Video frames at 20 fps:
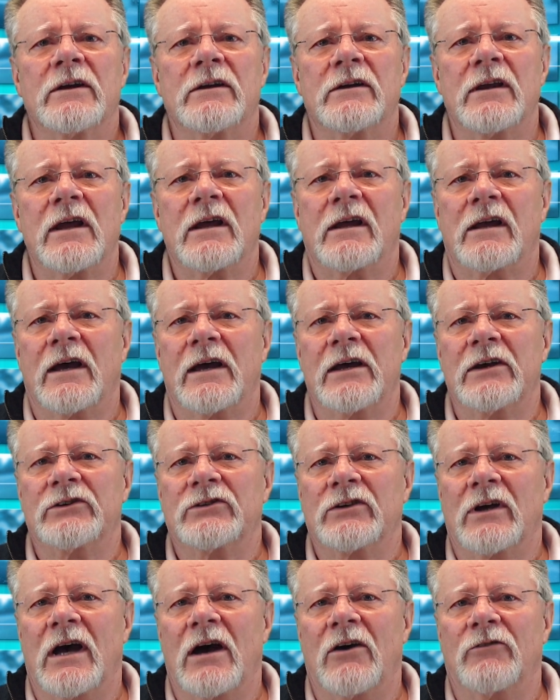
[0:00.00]

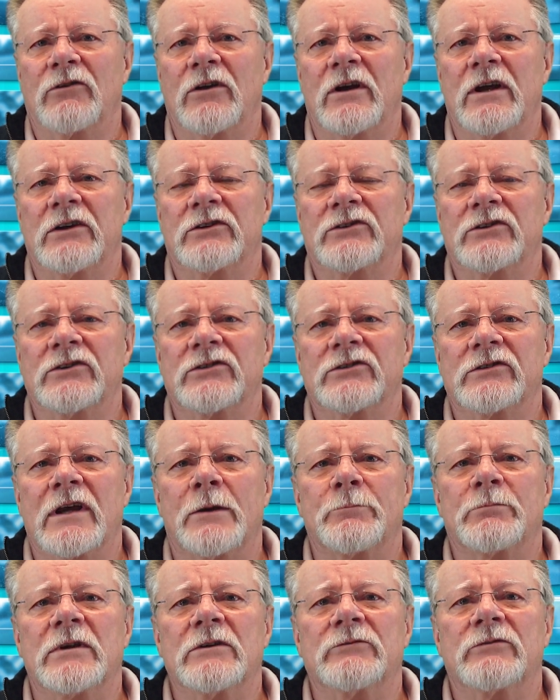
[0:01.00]
decades after its
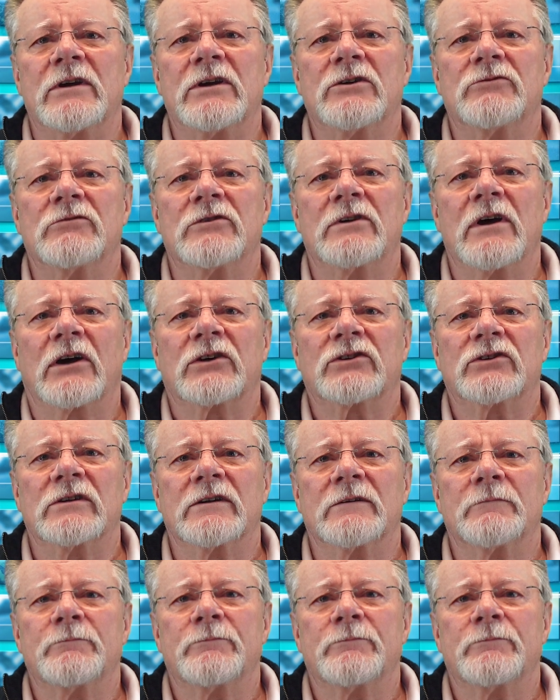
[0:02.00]
deceptive introduction.